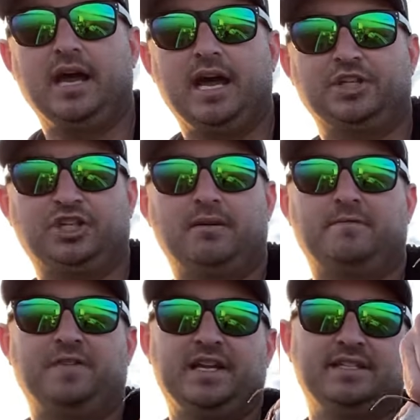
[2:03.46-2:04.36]
sharp
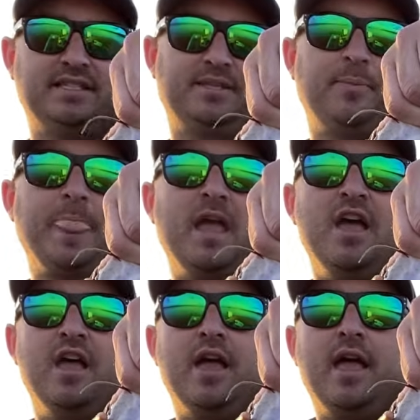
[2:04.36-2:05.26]
fins.
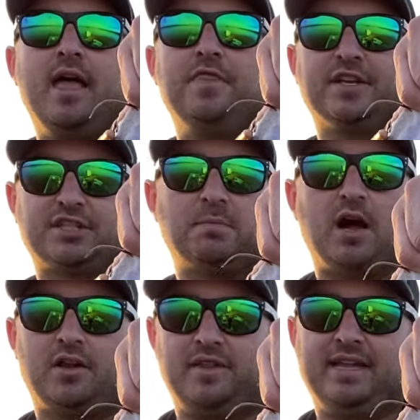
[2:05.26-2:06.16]
The
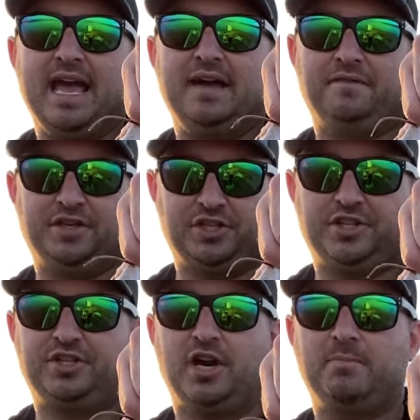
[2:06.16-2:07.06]
smaller the catfish, the
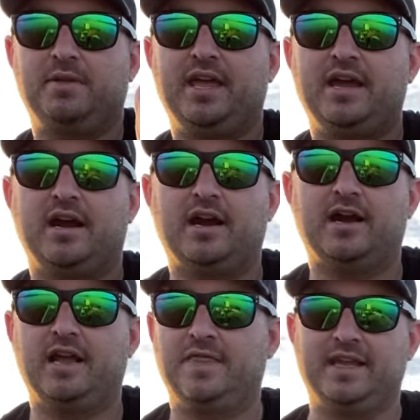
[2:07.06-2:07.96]
sharper they
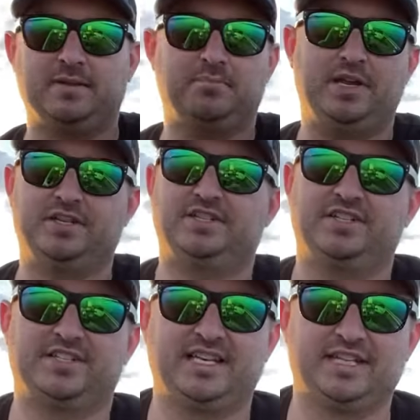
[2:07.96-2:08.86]
are, and they can pierce
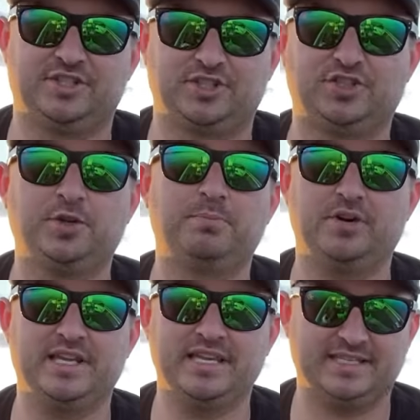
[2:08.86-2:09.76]
your skin
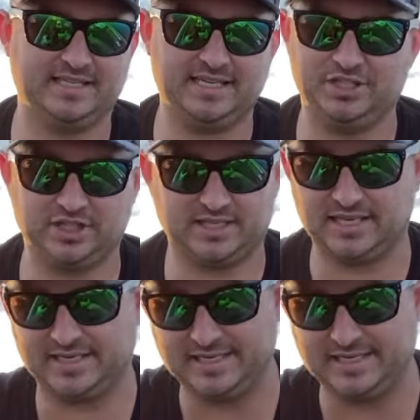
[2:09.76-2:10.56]
super easy, just like a